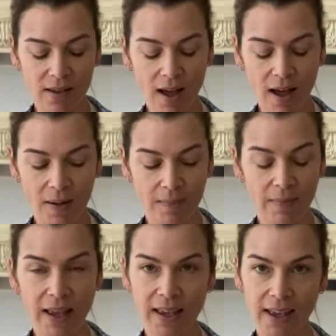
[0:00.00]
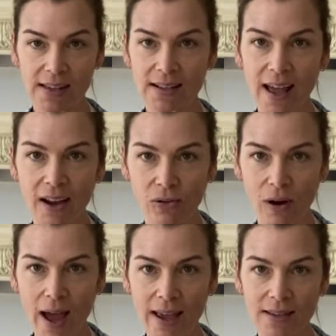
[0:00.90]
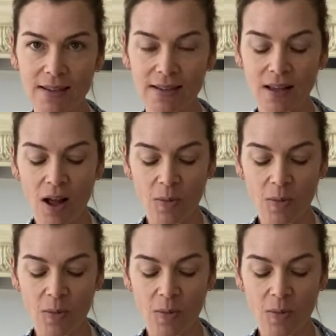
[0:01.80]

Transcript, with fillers: um, my kids like rice,